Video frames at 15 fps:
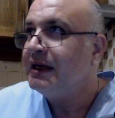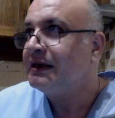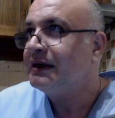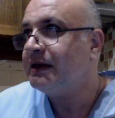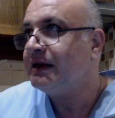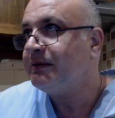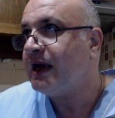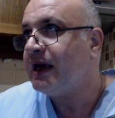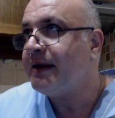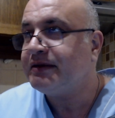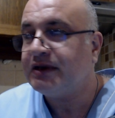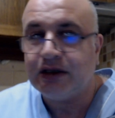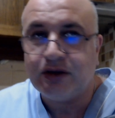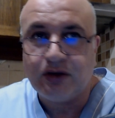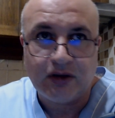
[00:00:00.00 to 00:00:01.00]
Sometimes
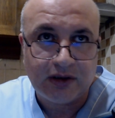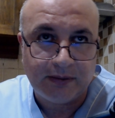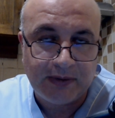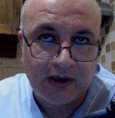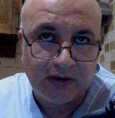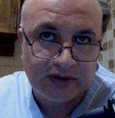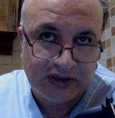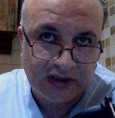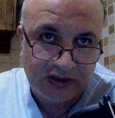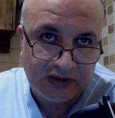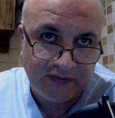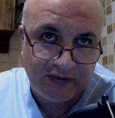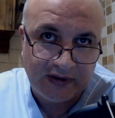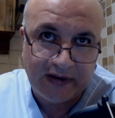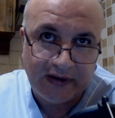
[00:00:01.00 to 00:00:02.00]
they talk about
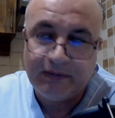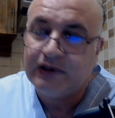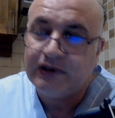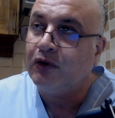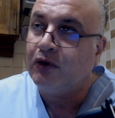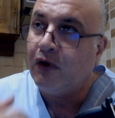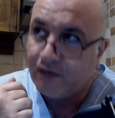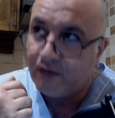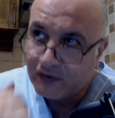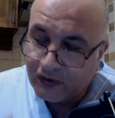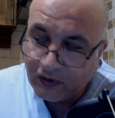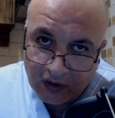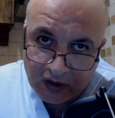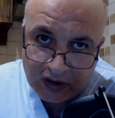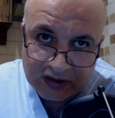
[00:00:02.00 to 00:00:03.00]
35, but of
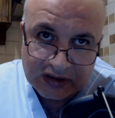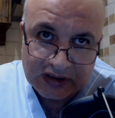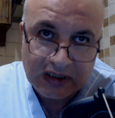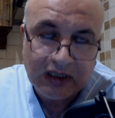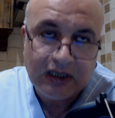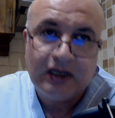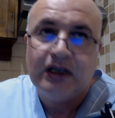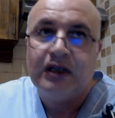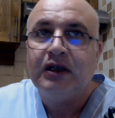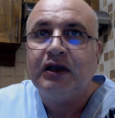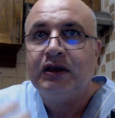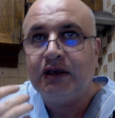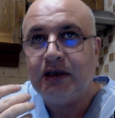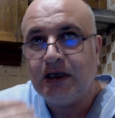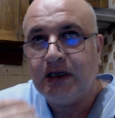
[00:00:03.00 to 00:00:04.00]
course
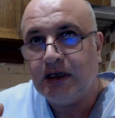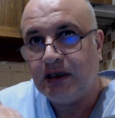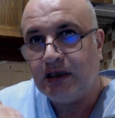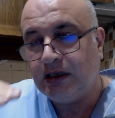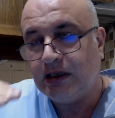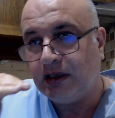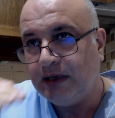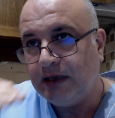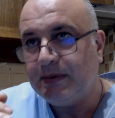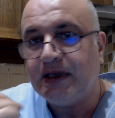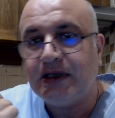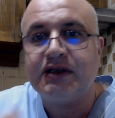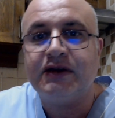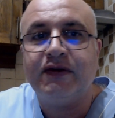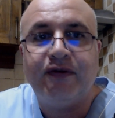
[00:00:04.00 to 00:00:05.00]
the, the limit
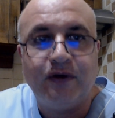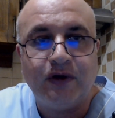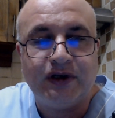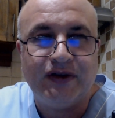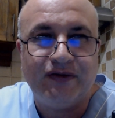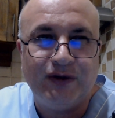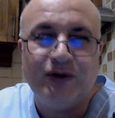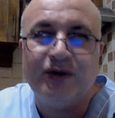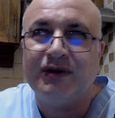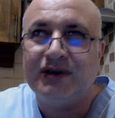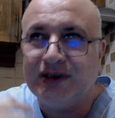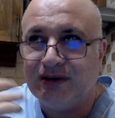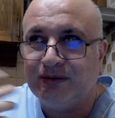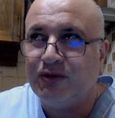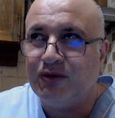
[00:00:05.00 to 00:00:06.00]
is a 40, no, uh,
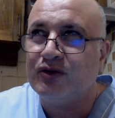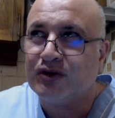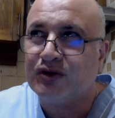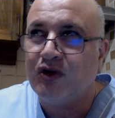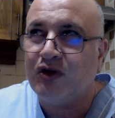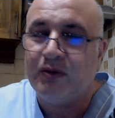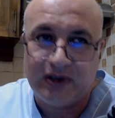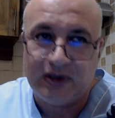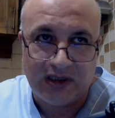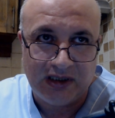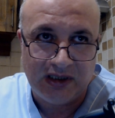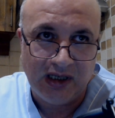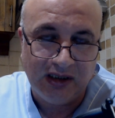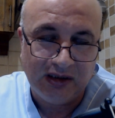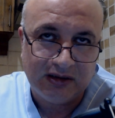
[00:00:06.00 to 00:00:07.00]
most commonly,
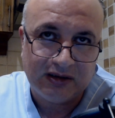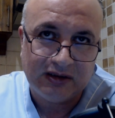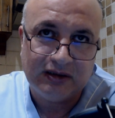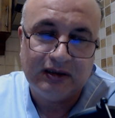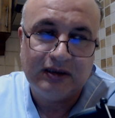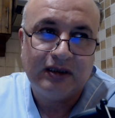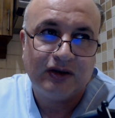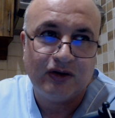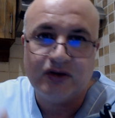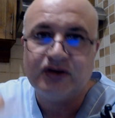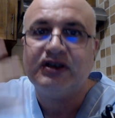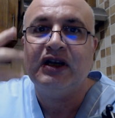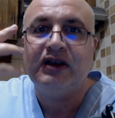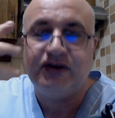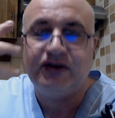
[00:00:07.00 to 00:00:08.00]

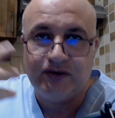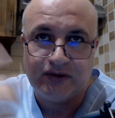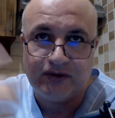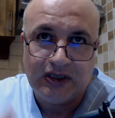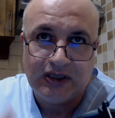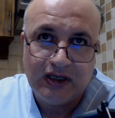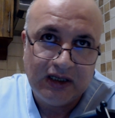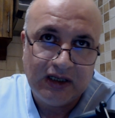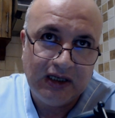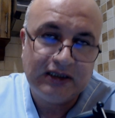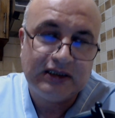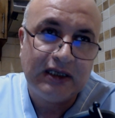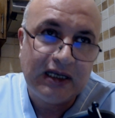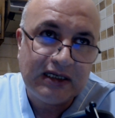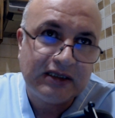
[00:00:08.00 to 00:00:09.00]
consensus,
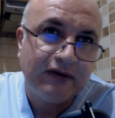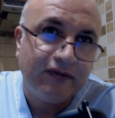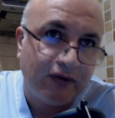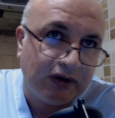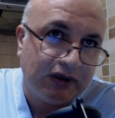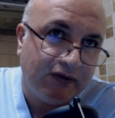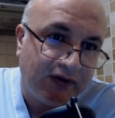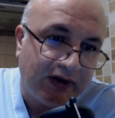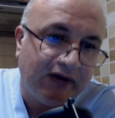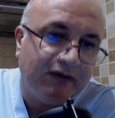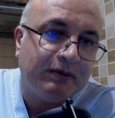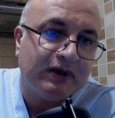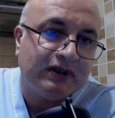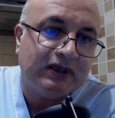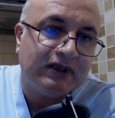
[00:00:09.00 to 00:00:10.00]
is less than
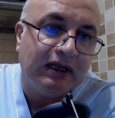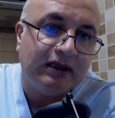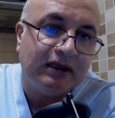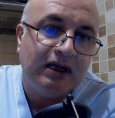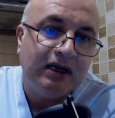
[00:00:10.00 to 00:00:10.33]
45%.